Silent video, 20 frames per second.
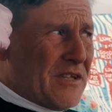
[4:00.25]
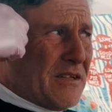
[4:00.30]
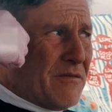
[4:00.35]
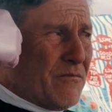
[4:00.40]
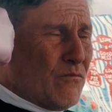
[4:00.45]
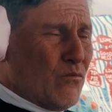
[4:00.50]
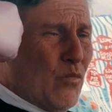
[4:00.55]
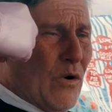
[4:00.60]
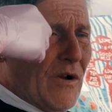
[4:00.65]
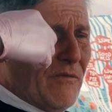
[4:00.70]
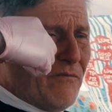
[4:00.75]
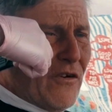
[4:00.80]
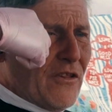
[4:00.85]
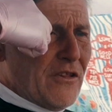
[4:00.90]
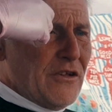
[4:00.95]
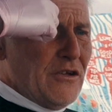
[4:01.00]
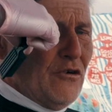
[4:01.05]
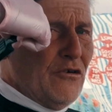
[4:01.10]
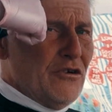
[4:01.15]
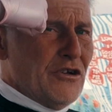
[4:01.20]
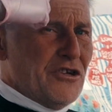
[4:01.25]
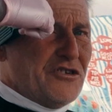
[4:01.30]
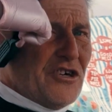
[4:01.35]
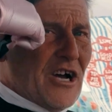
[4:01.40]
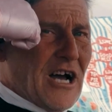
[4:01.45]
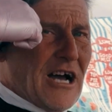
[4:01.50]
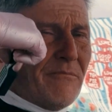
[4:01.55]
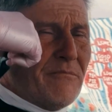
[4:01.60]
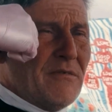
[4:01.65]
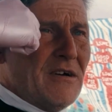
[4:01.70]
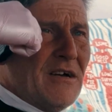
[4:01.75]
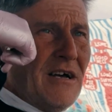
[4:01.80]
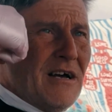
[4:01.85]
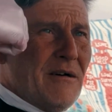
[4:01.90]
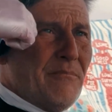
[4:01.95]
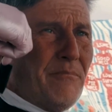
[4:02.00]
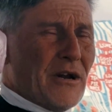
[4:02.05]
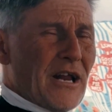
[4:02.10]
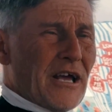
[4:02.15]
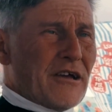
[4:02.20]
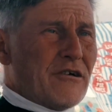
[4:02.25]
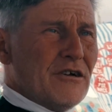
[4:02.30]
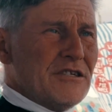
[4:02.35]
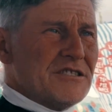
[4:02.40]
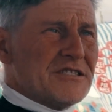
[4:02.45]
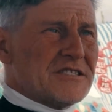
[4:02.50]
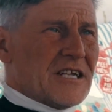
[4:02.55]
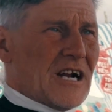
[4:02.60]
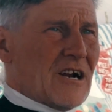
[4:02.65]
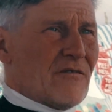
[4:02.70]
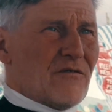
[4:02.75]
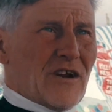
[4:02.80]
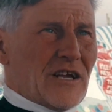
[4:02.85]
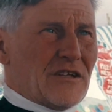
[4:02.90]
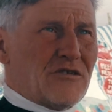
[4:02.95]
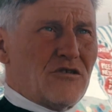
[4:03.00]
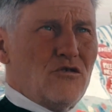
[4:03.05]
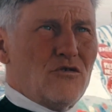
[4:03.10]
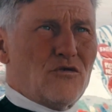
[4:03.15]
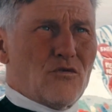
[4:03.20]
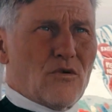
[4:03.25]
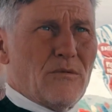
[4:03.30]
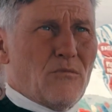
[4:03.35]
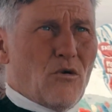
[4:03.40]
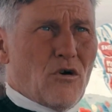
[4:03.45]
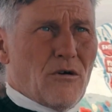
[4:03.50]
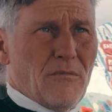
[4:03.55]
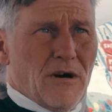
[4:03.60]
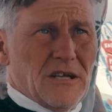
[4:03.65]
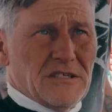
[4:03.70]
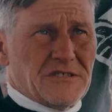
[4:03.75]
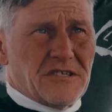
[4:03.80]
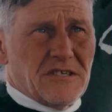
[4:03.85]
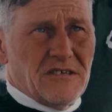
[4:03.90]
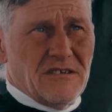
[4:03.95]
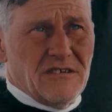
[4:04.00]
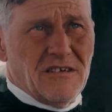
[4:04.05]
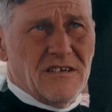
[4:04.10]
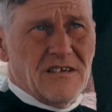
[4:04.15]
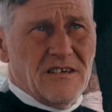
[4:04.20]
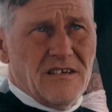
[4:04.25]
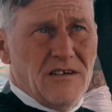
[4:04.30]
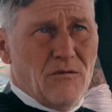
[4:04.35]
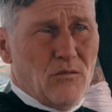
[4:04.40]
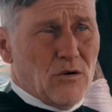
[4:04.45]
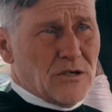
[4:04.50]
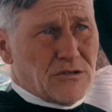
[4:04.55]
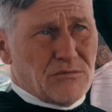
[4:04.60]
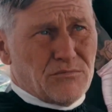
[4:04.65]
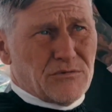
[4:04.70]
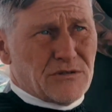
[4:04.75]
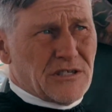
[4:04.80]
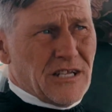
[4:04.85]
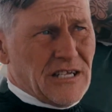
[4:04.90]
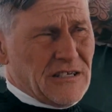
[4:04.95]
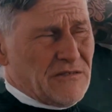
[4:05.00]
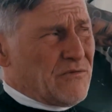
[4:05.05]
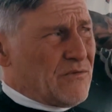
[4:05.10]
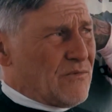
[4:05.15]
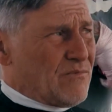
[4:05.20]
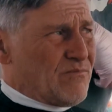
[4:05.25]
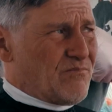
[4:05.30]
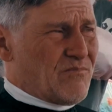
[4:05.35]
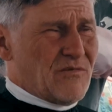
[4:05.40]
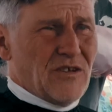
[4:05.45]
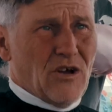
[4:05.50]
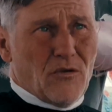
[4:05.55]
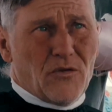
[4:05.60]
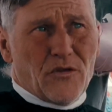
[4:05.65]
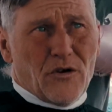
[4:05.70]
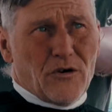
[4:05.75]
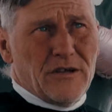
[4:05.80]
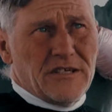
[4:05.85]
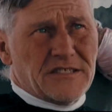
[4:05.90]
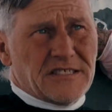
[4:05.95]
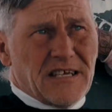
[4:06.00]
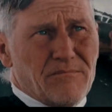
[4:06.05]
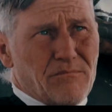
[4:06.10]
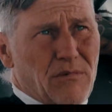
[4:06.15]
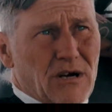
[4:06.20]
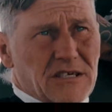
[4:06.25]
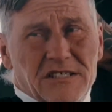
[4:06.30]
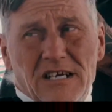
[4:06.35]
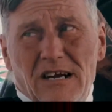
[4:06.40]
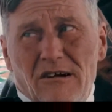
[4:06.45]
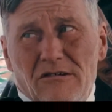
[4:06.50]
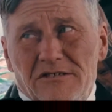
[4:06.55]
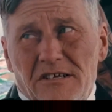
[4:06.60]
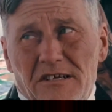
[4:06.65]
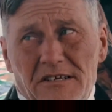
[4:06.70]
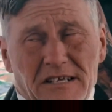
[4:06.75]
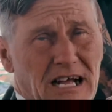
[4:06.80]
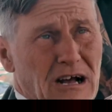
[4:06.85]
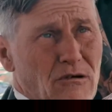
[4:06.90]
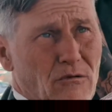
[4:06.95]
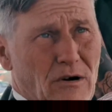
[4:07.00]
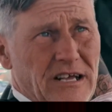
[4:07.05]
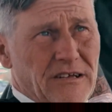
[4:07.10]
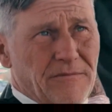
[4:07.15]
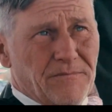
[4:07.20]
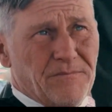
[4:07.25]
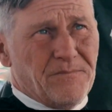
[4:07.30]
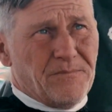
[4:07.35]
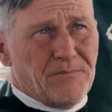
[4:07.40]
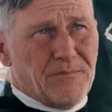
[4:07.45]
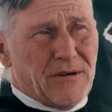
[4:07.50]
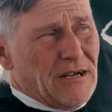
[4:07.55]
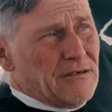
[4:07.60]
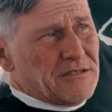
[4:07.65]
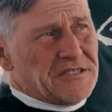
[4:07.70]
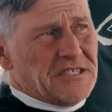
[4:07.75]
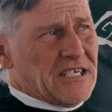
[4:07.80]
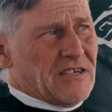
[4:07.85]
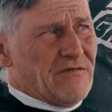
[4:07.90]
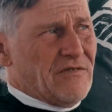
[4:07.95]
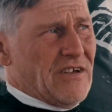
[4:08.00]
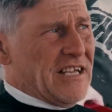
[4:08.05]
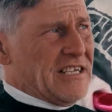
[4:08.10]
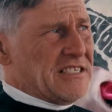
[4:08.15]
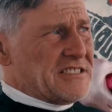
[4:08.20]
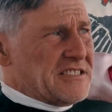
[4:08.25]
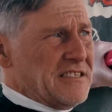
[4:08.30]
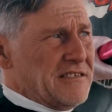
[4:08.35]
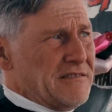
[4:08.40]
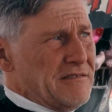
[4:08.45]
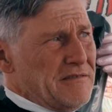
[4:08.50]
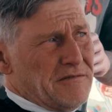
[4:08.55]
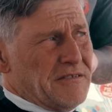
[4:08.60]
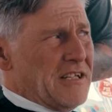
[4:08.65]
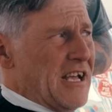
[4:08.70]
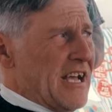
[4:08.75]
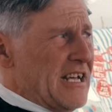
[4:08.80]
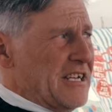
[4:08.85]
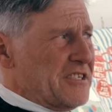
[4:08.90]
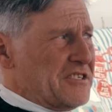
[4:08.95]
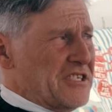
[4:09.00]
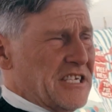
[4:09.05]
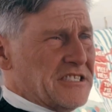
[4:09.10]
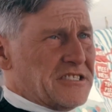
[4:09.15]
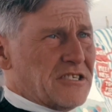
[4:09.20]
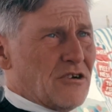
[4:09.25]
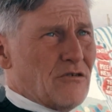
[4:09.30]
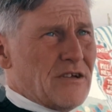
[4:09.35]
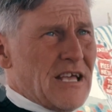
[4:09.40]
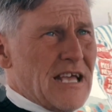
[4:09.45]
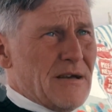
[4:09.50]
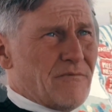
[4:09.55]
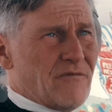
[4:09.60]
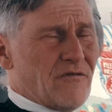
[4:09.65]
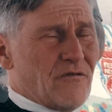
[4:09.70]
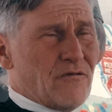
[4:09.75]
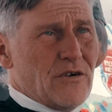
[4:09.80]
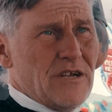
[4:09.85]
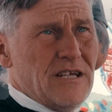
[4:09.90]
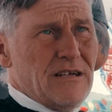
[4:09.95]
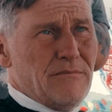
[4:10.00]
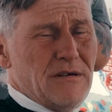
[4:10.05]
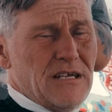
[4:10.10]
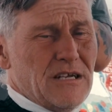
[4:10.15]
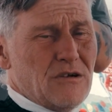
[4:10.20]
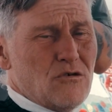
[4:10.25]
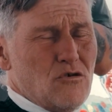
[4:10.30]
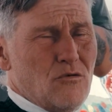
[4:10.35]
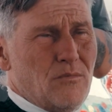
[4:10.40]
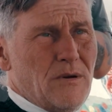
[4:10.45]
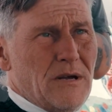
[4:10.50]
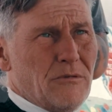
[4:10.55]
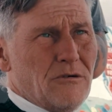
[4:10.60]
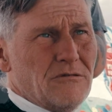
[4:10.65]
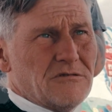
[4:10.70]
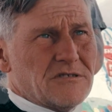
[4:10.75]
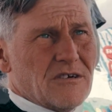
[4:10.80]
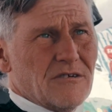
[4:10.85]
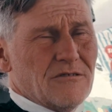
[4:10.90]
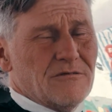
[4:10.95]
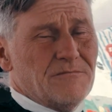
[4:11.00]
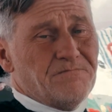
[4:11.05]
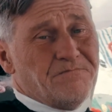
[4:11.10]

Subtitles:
went for the union job, but I couldn't start for 2-3 more months, which was $37 an hour. So I was like, I'll wait. But I was sick of Vegas, and I had a chance to go camp for free and meet cool people, so